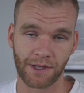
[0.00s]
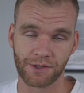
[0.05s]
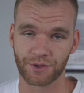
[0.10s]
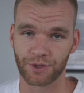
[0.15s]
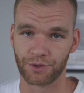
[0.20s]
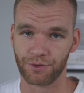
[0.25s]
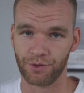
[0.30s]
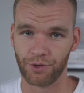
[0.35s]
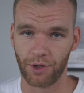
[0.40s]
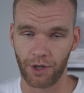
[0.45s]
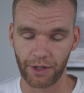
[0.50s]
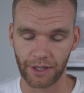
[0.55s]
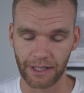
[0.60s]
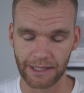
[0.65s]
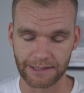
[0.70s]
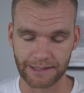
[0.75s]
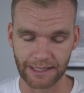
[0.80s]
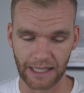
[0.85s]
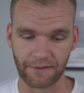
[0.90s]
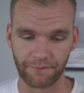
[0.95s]
So not a
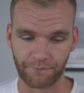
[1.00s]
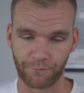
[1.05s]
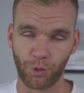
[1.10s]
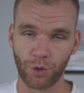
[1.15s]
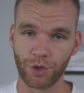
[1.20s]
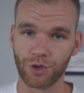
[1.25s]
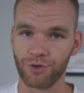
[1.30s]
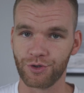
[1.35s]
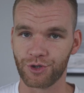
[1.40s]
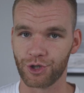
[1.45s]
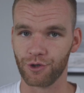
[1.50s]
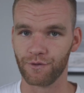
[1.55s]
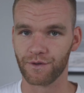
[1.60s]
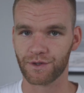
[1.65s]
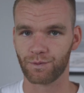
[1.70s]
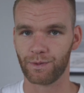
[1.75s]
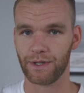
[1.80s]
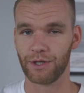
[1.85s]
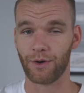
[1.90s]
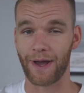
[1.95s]
done for you
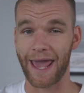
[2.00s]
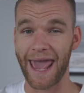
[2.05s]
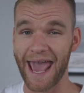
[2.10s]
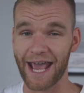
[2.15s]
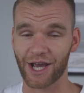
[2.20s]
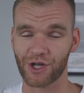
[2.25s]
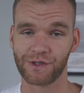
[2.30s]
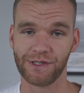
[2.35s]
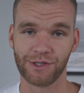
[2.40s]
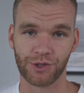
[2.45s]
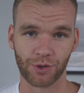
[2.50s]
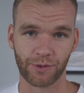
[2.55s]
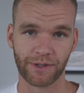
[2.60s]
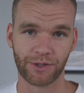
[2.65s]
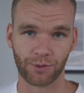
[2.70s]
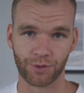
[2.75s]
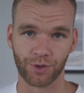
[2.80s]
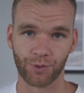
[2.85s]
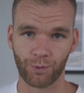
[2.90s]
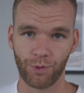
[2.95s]
service where you're actually doing
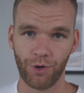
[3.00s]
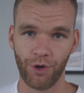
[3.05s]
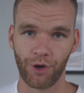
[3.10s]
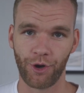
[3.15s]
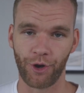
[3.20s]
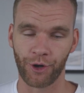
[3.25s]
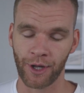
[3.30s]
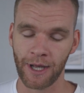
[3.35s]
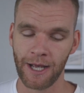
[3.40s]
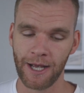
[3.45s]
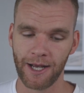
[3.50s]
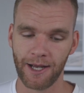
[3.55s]
all the work,